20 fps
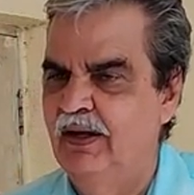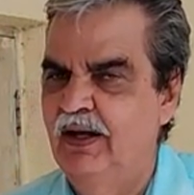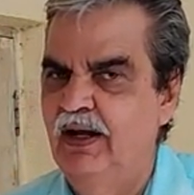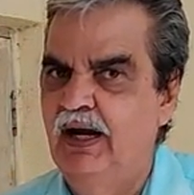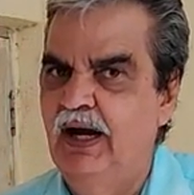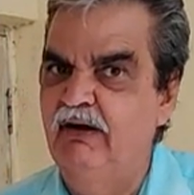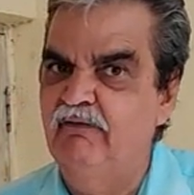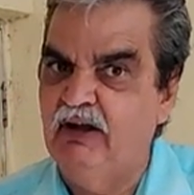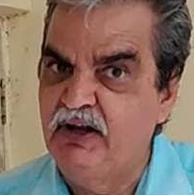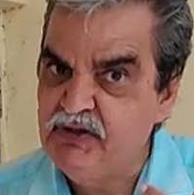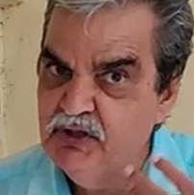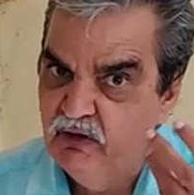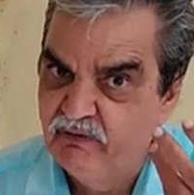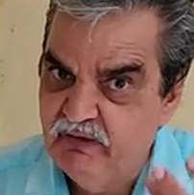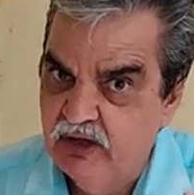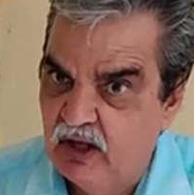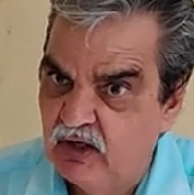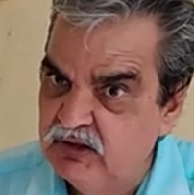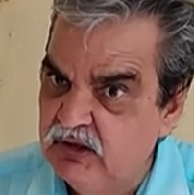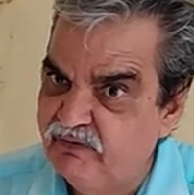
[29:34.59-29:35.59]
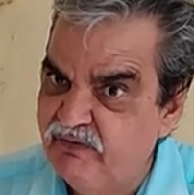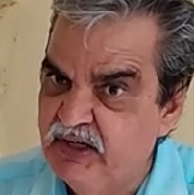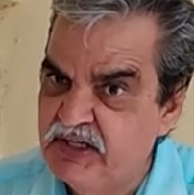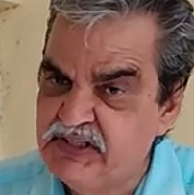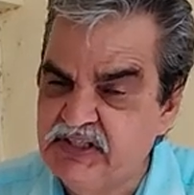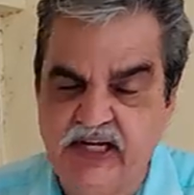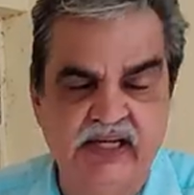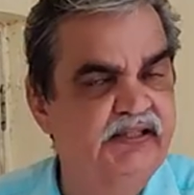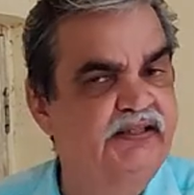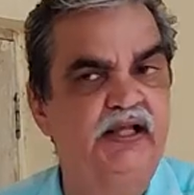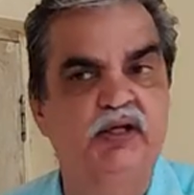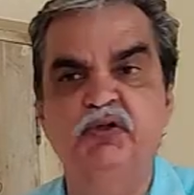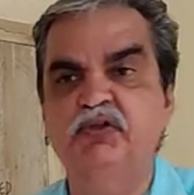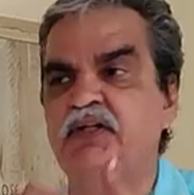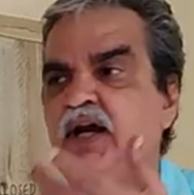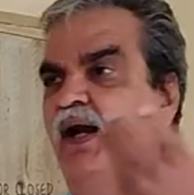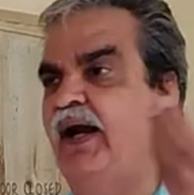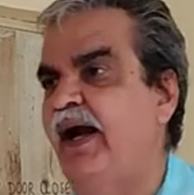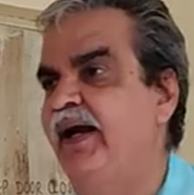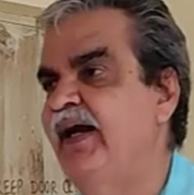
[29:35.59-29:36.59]
And once your philosophy has changed, then you
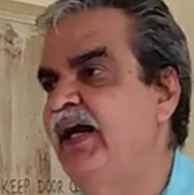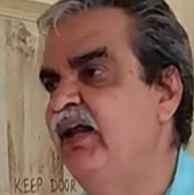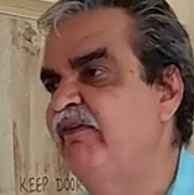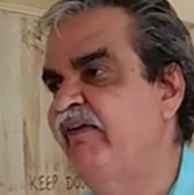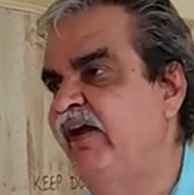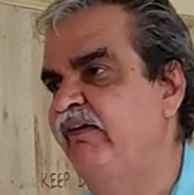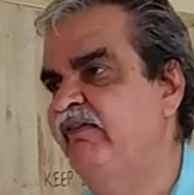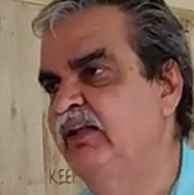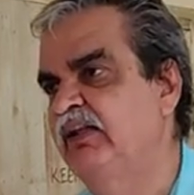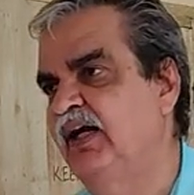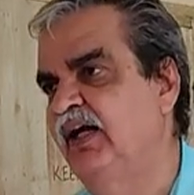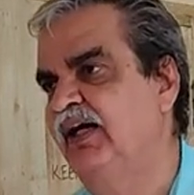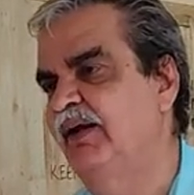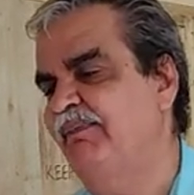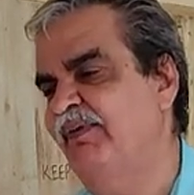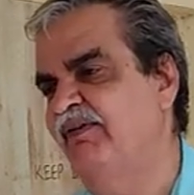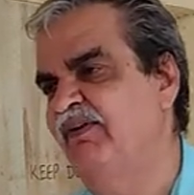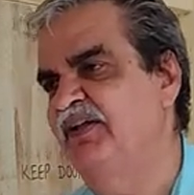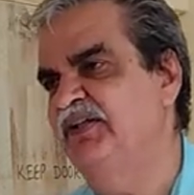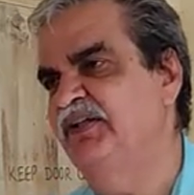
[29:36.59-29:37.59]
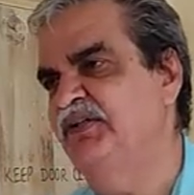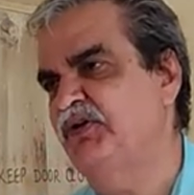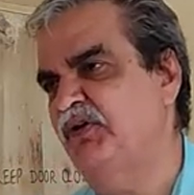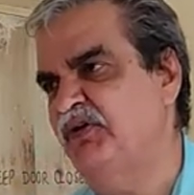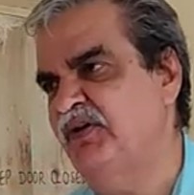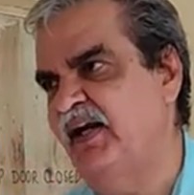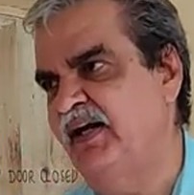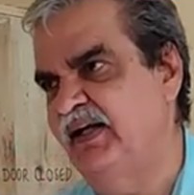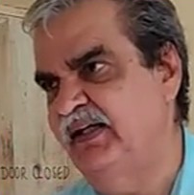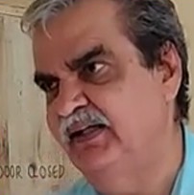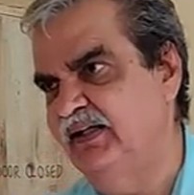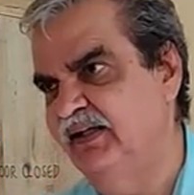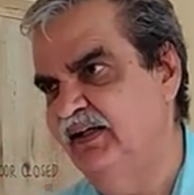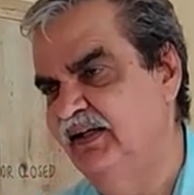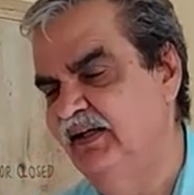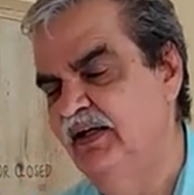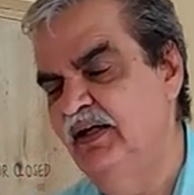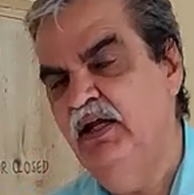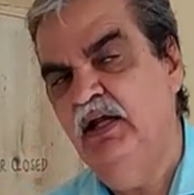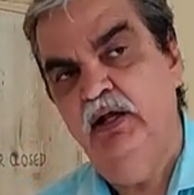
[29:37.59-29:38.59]
start identifying with the underprivileged in society.
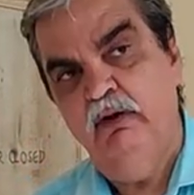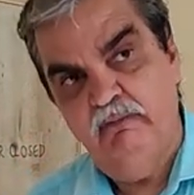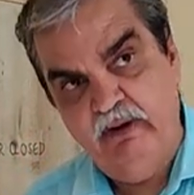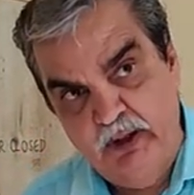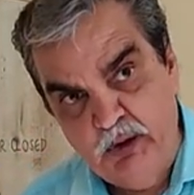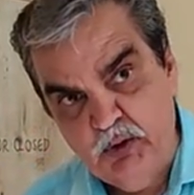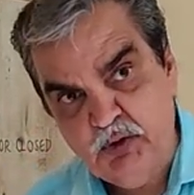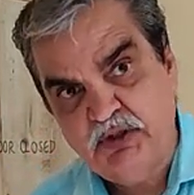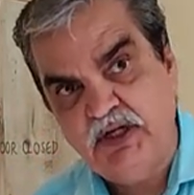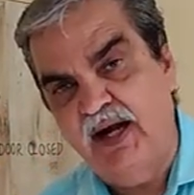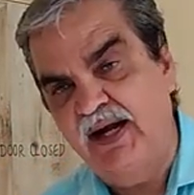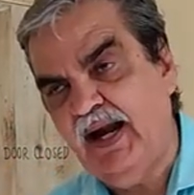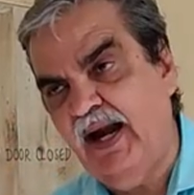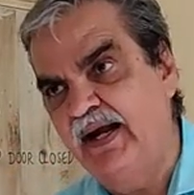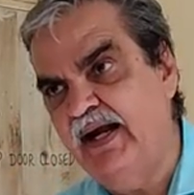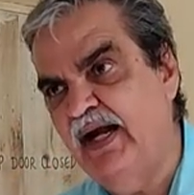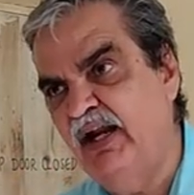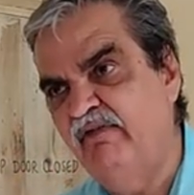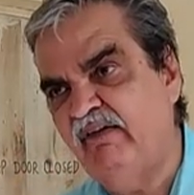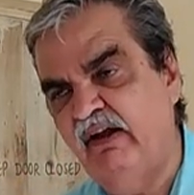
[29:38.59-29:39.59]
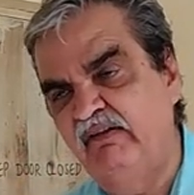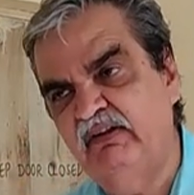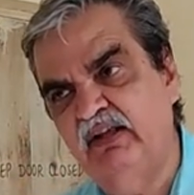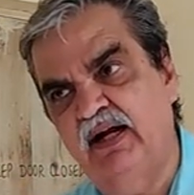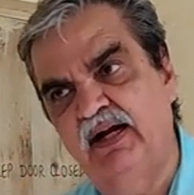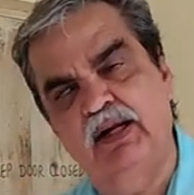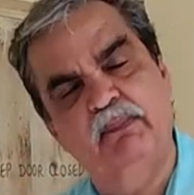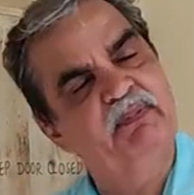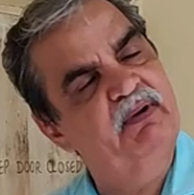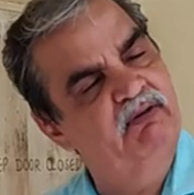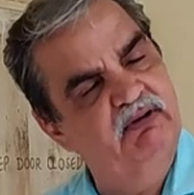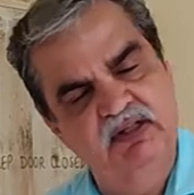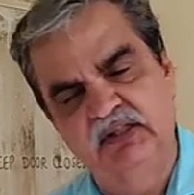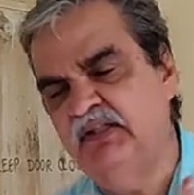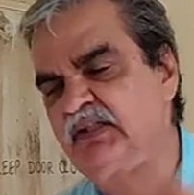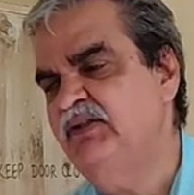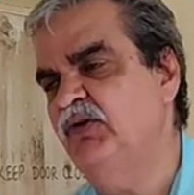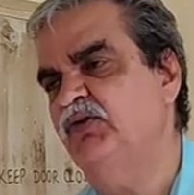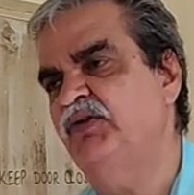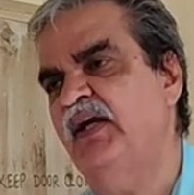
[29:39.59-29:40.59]
When you start identifying with the underprivileged in
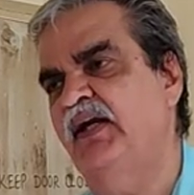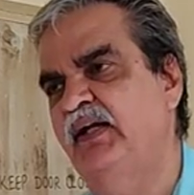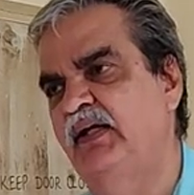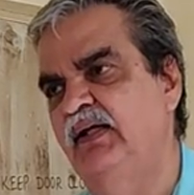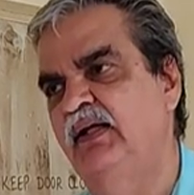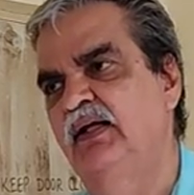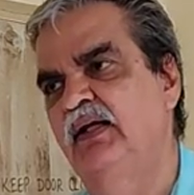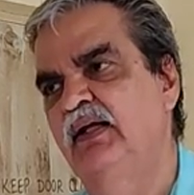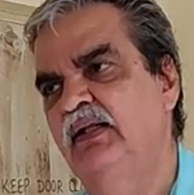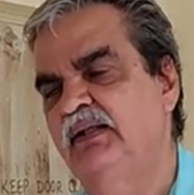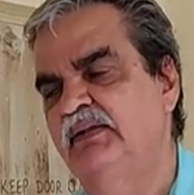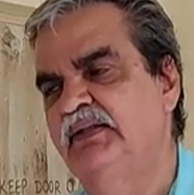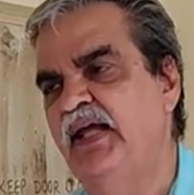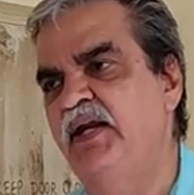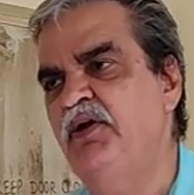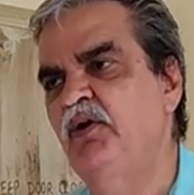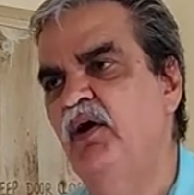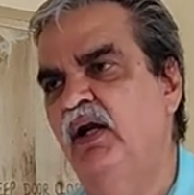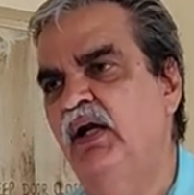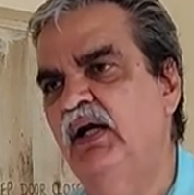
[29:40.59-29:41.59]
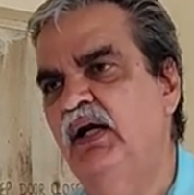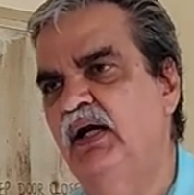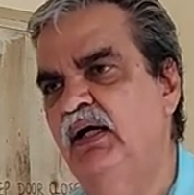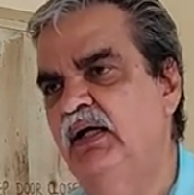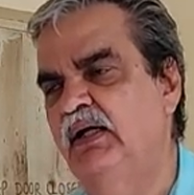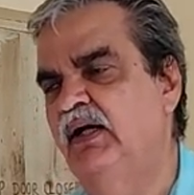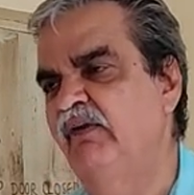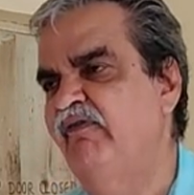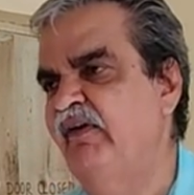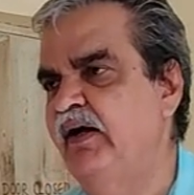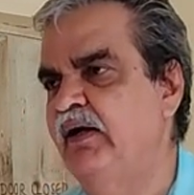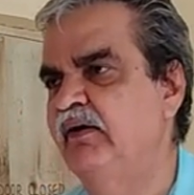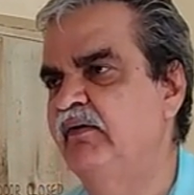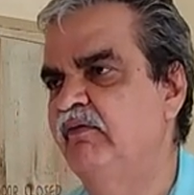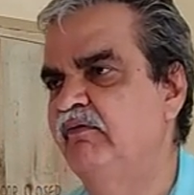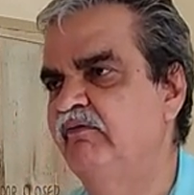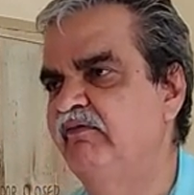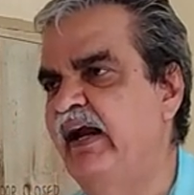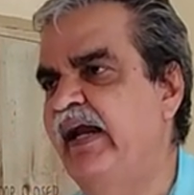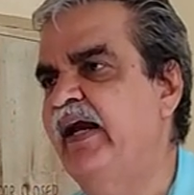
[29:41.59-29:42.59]
society, then you are on a
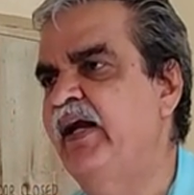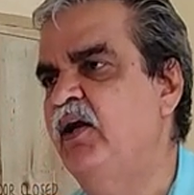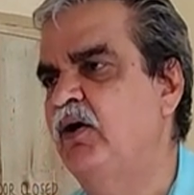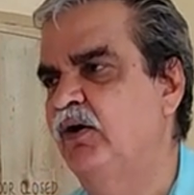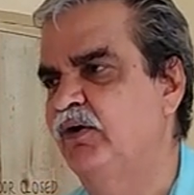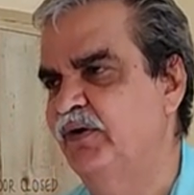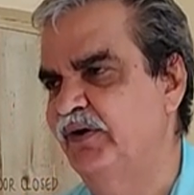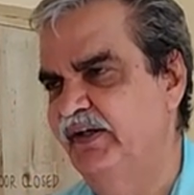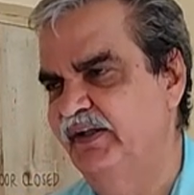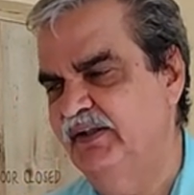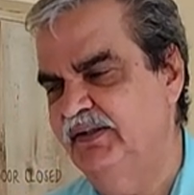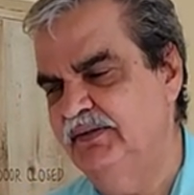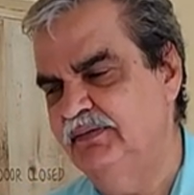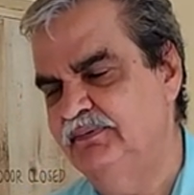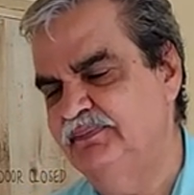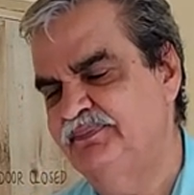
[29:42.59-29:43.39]
different wicket altogether.